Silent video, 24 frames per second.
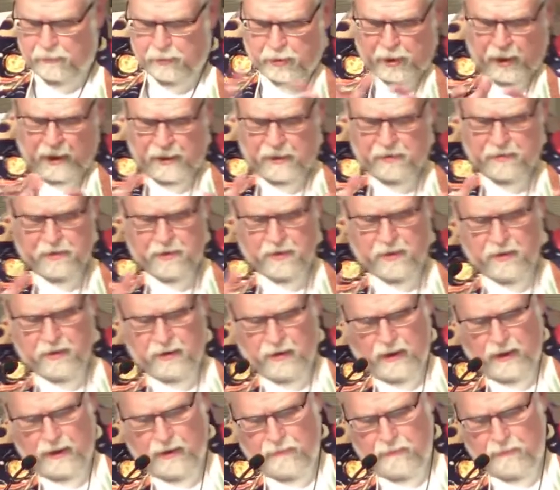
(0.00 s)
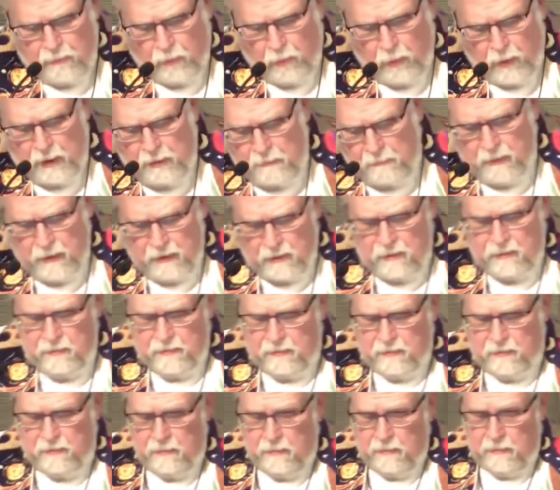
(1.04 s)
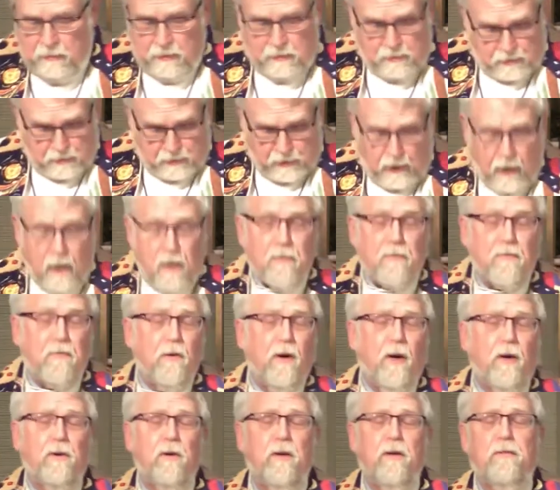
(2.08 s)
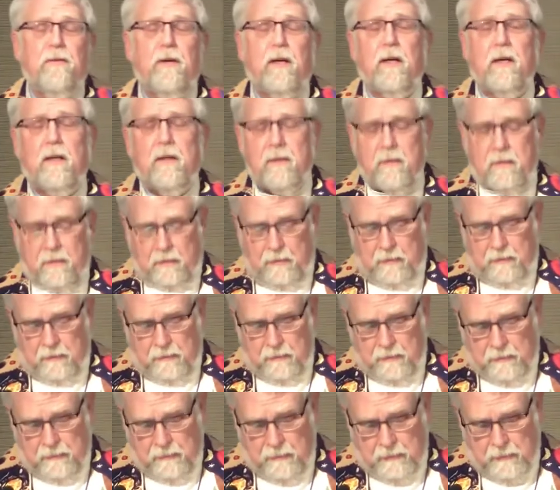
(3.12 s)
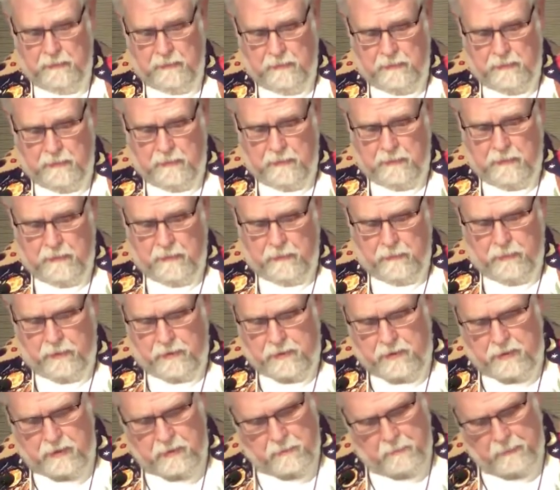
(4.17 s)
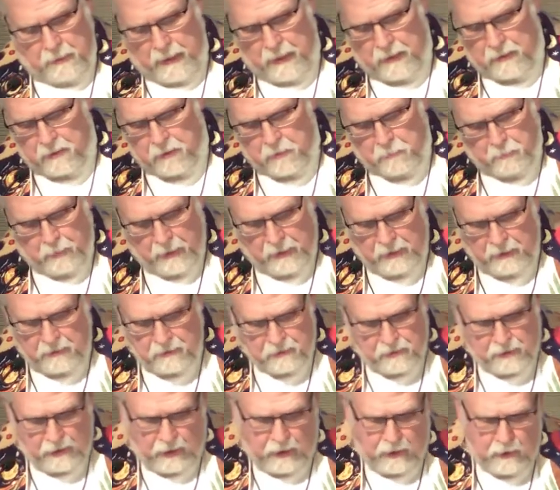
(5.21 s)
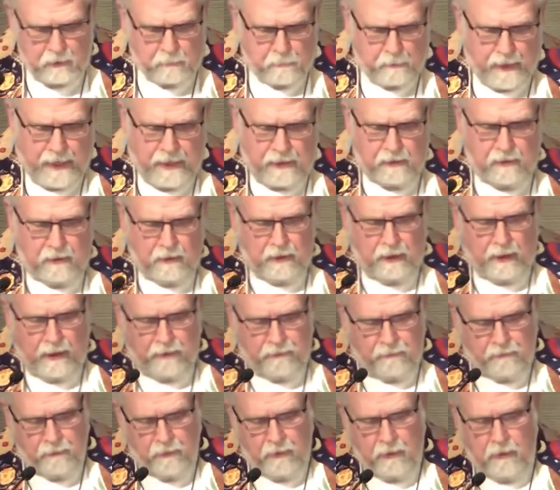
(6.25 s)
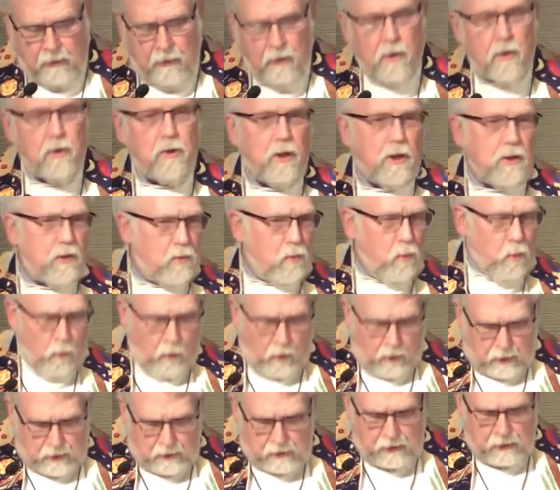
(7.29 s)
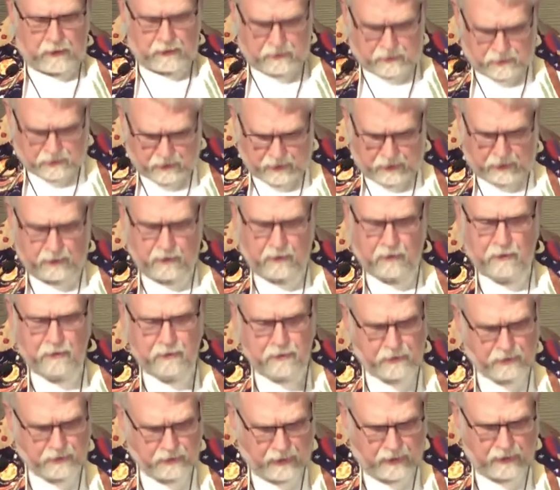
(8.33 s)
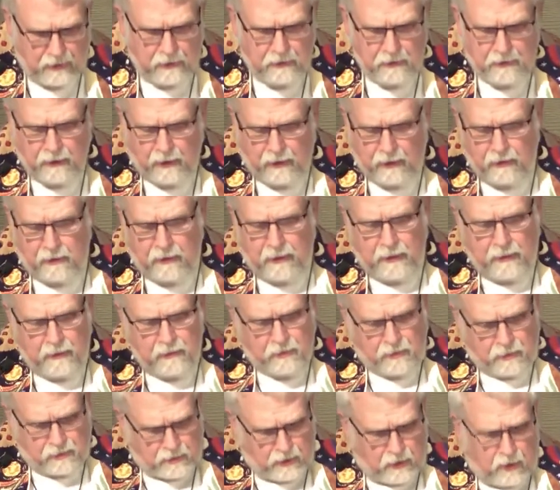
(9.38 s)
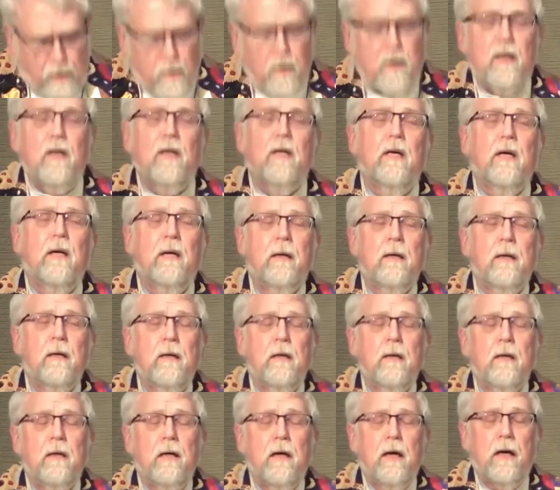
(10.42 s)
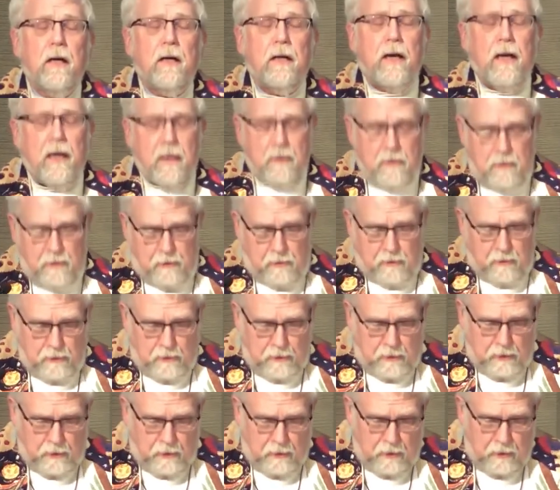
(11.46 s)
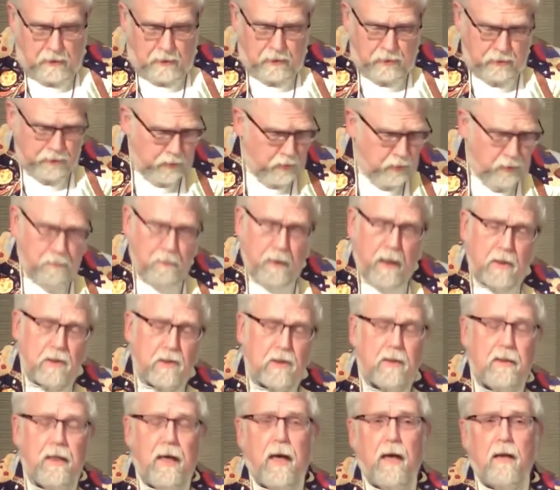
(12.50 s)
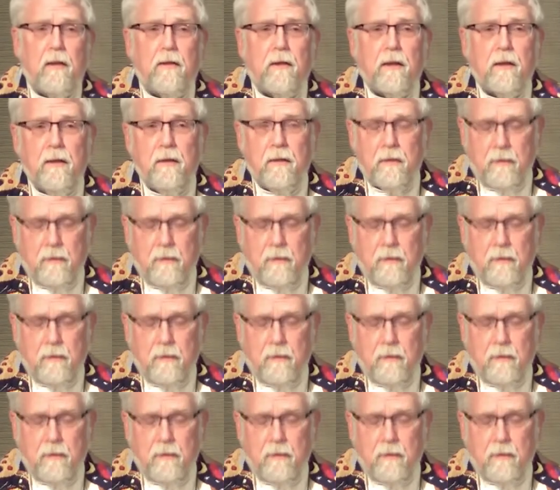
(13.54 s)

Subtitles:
chaser of windmills, this star thrower of ours? Was this man spinning stars back to life just one single solitary sower against too much death?